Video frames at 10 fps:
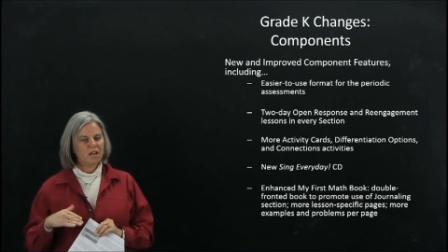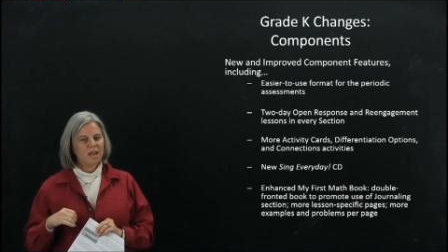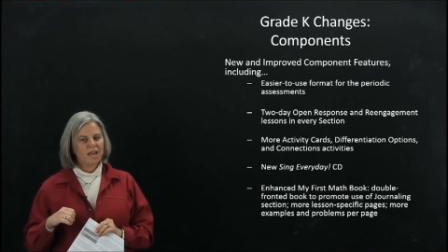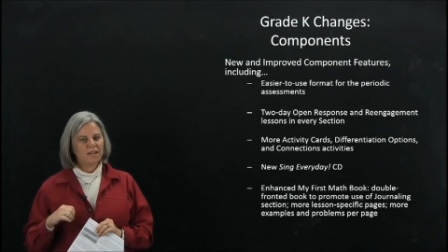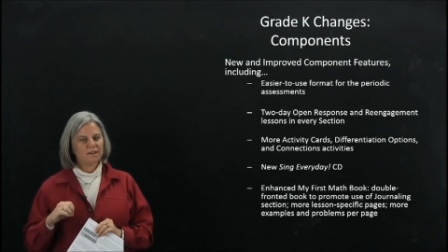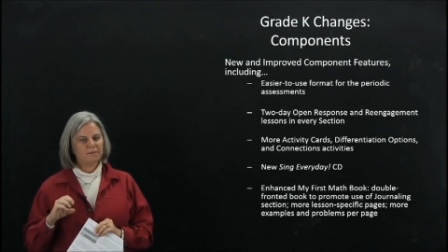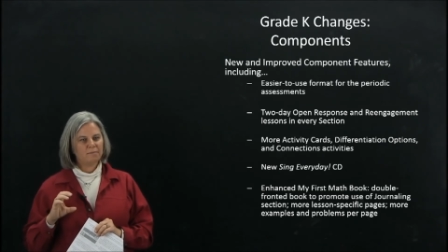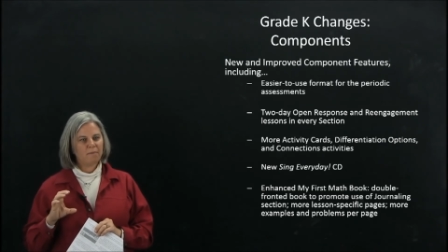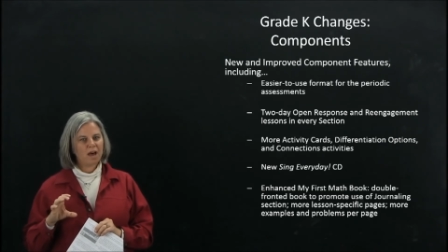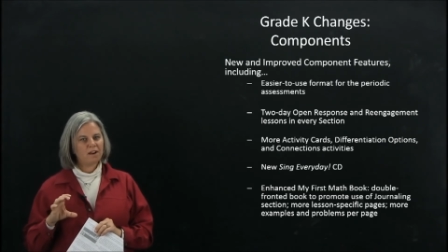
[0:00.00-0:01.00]
and
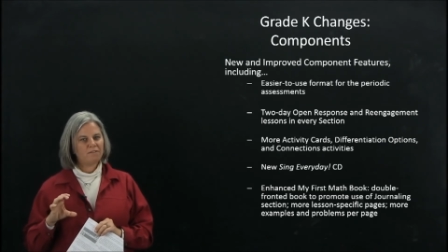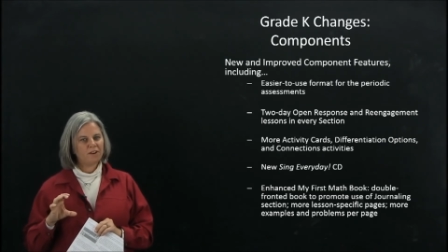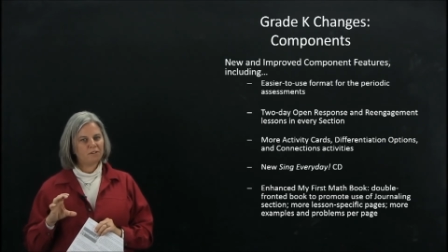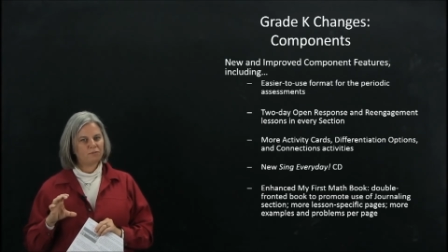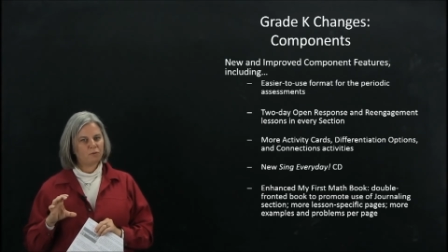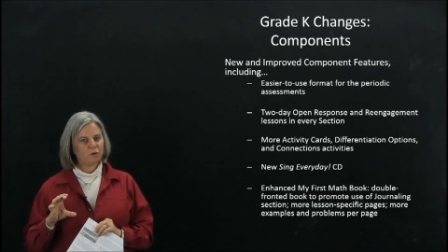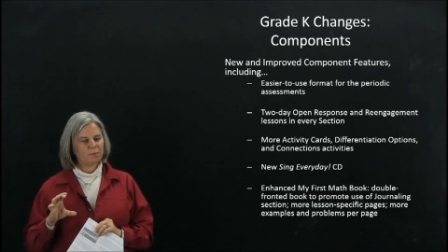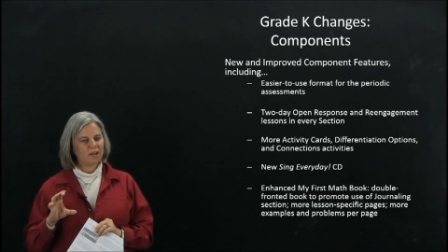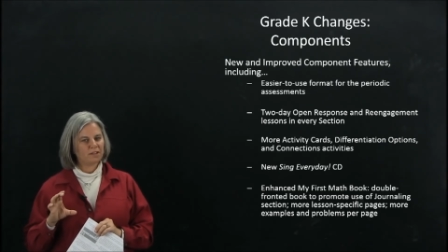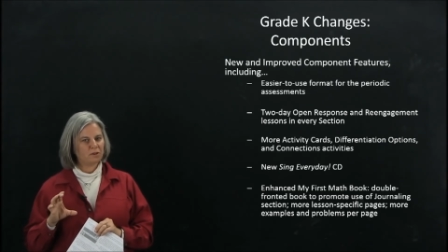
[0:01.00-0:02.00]
modify the
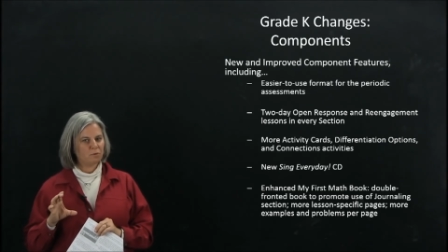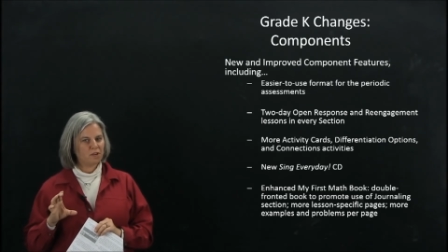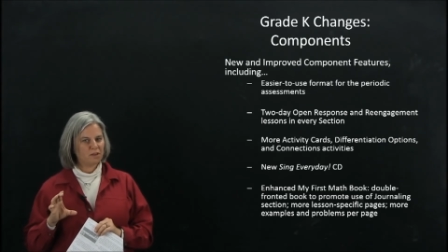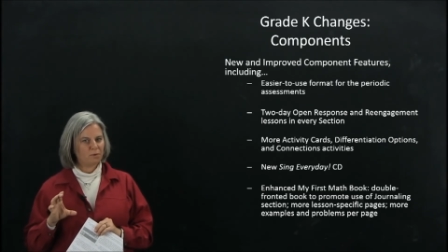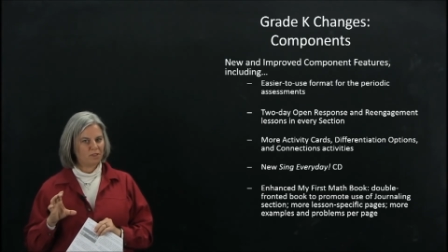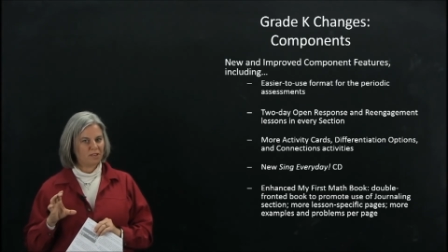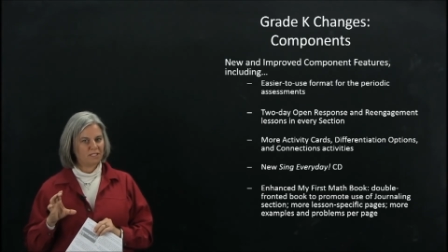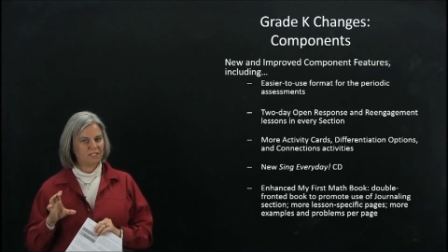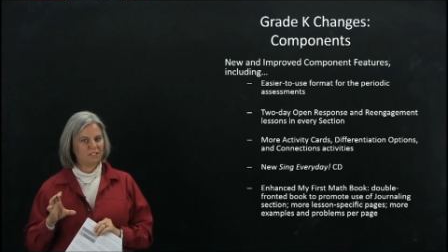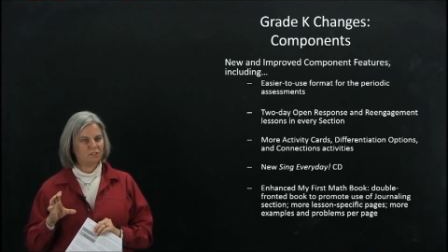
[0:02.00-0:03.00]
format in a way that we think
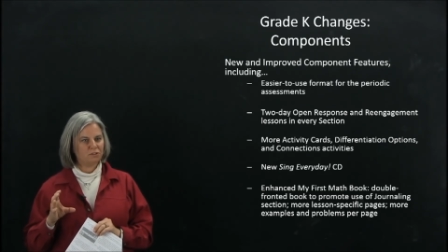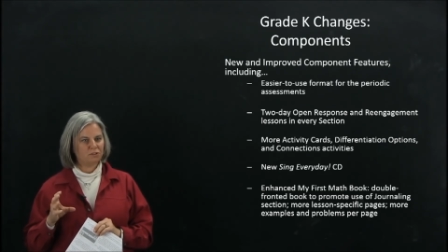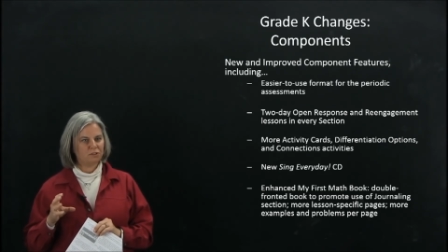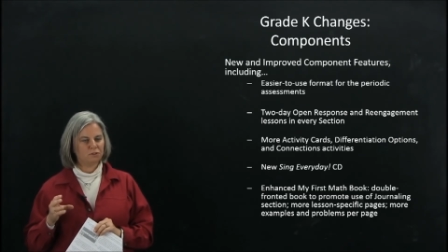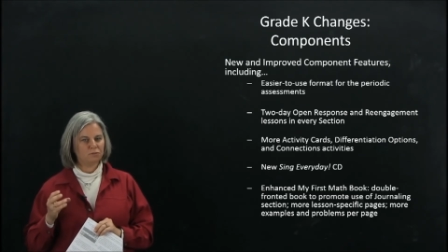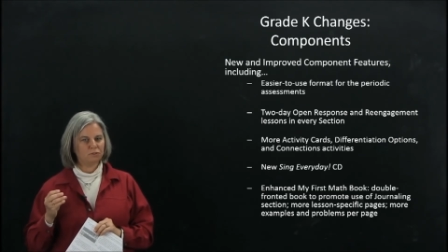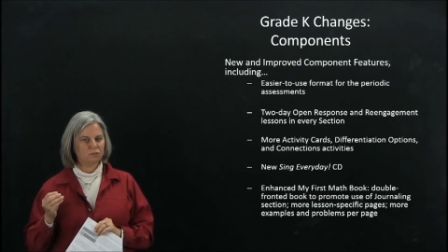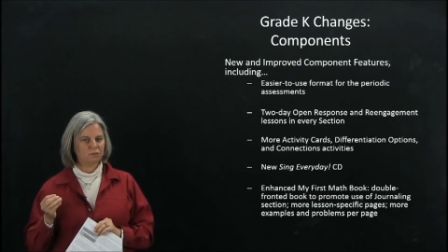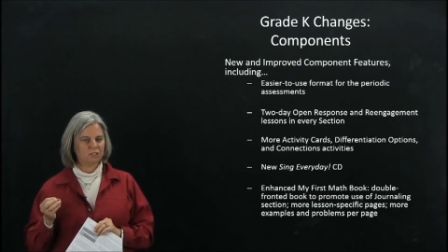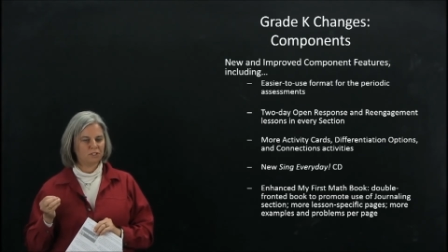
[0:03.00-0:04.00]
is easier to use.
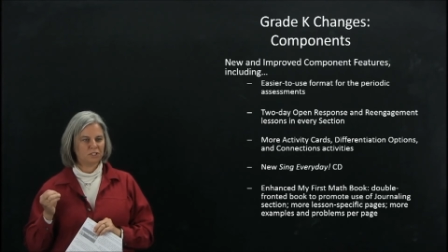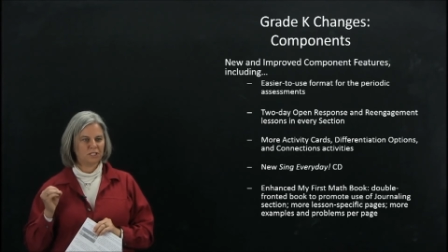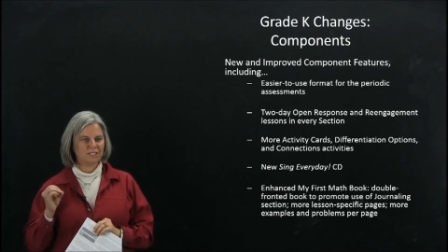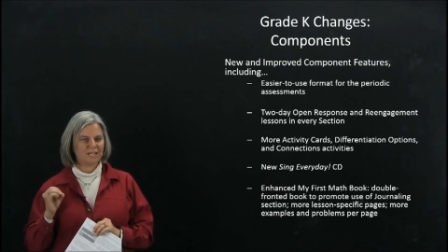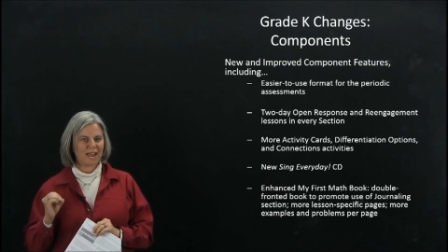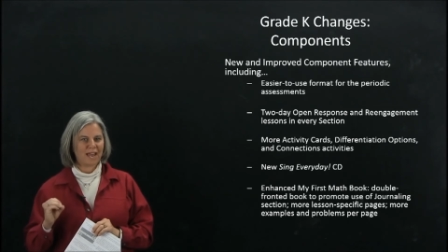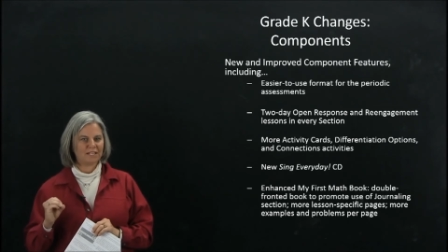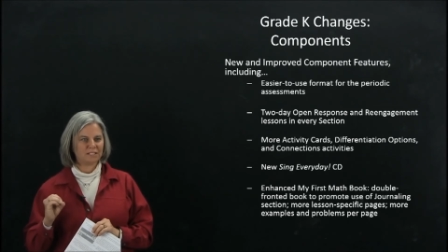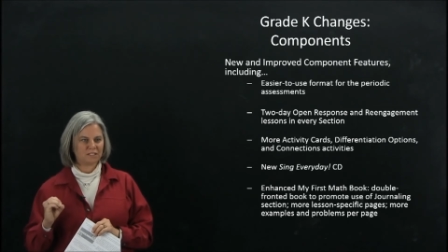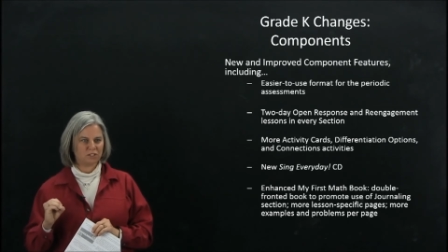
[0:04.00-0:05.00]
So essentially the
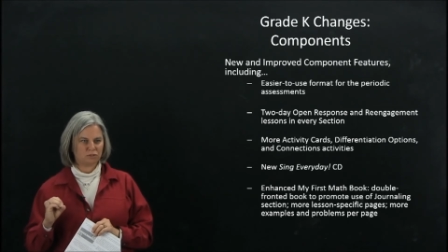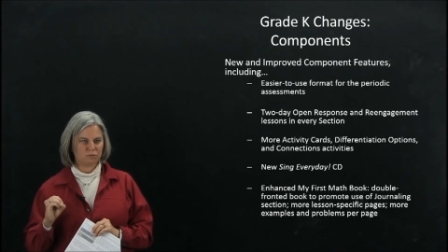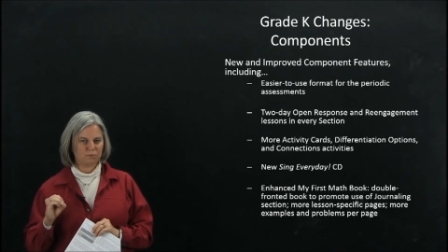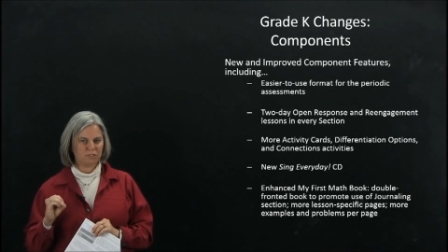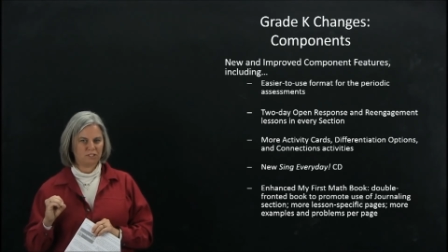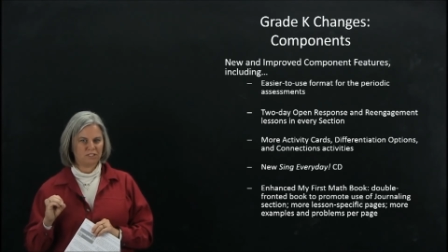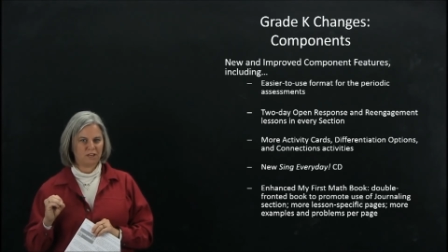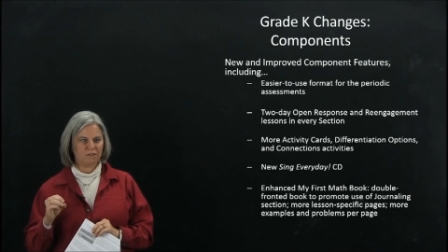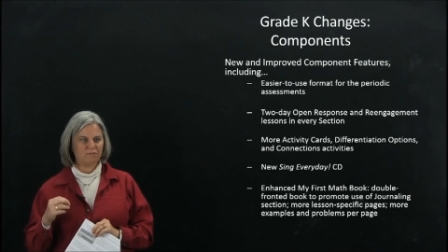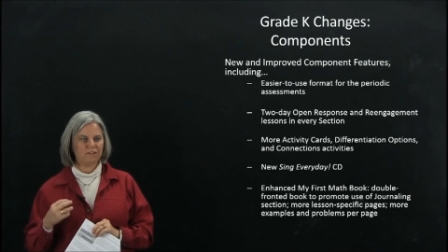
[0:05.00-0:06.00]
task description
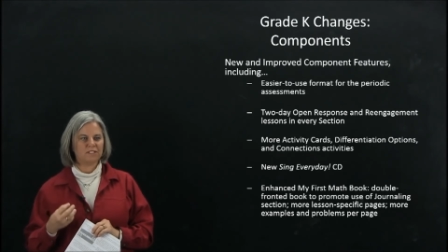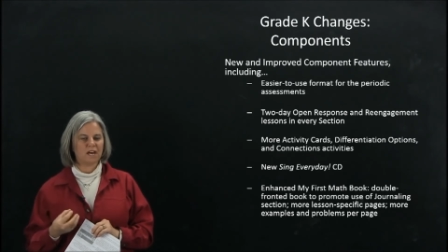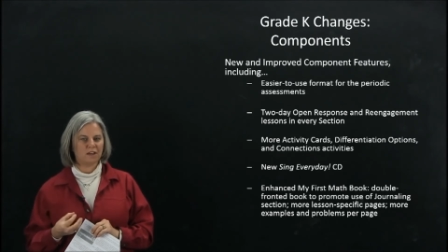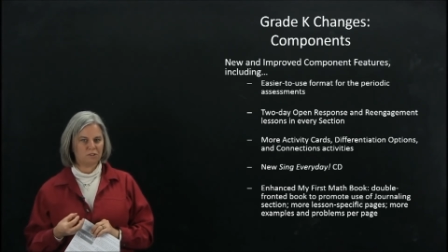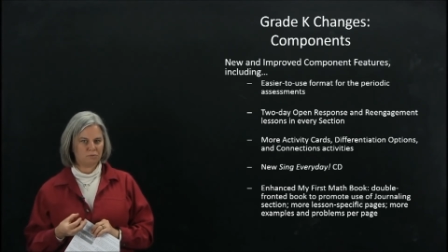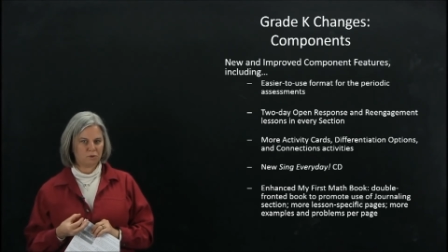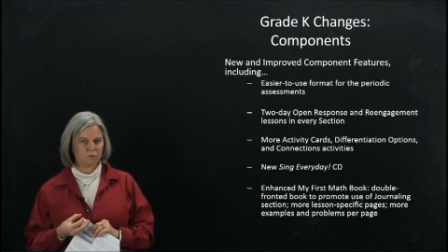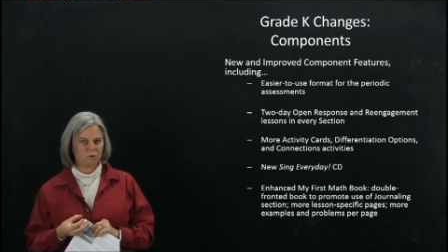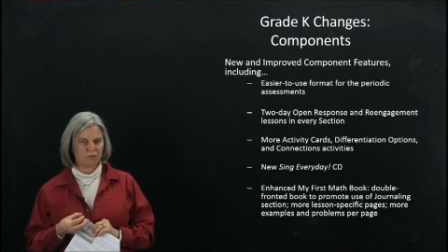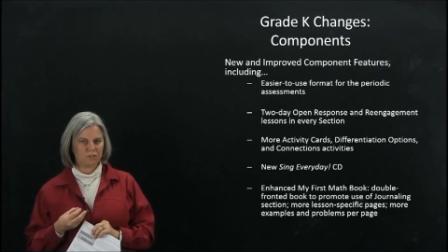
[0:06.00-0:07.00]
itself is on the
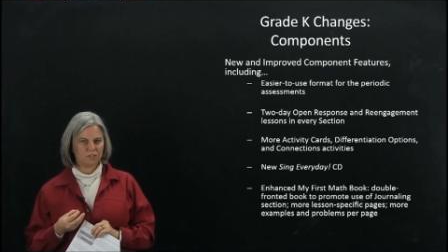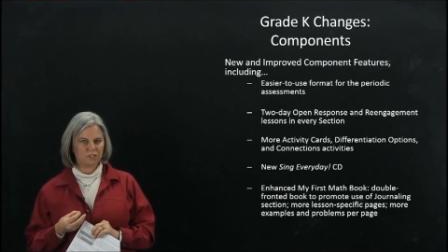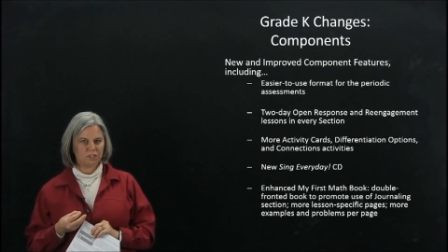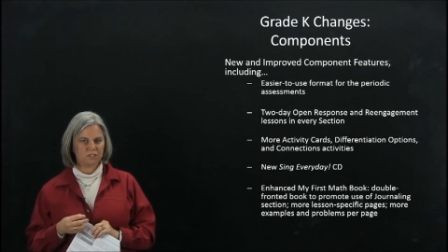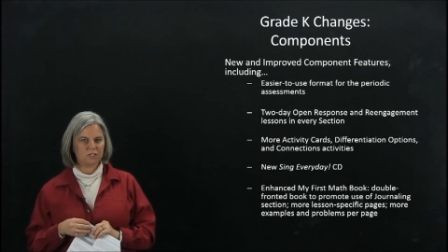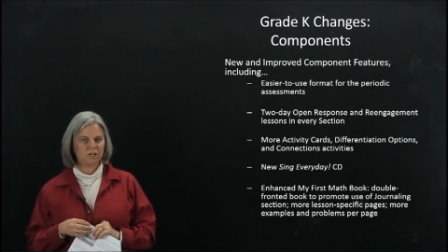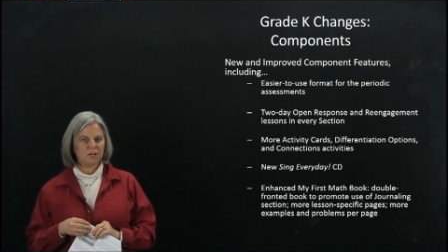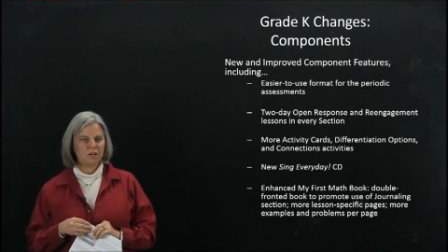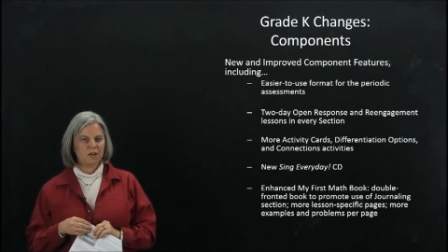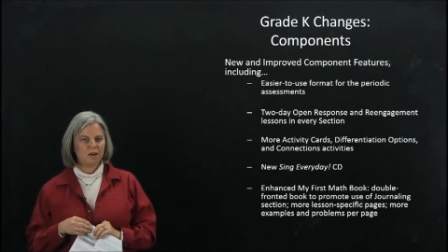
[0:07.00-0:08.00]
recording sheet.
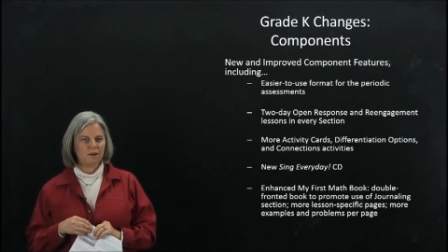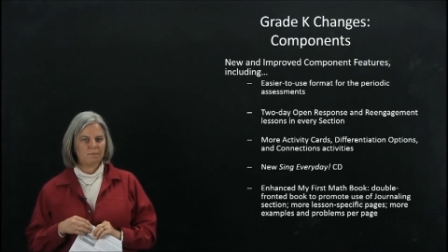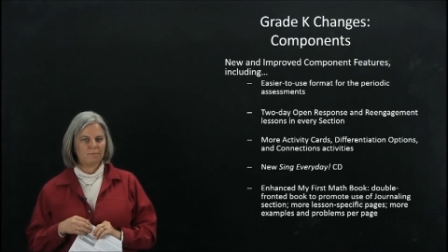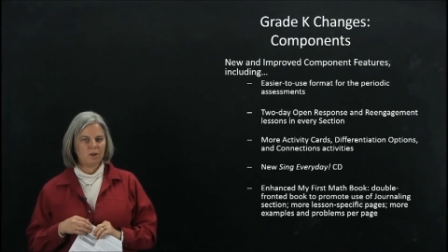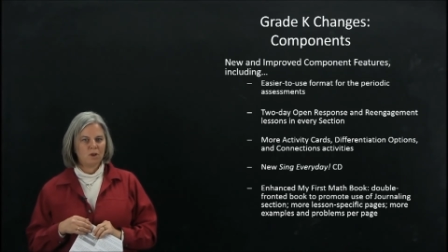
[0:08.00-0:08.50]
Um,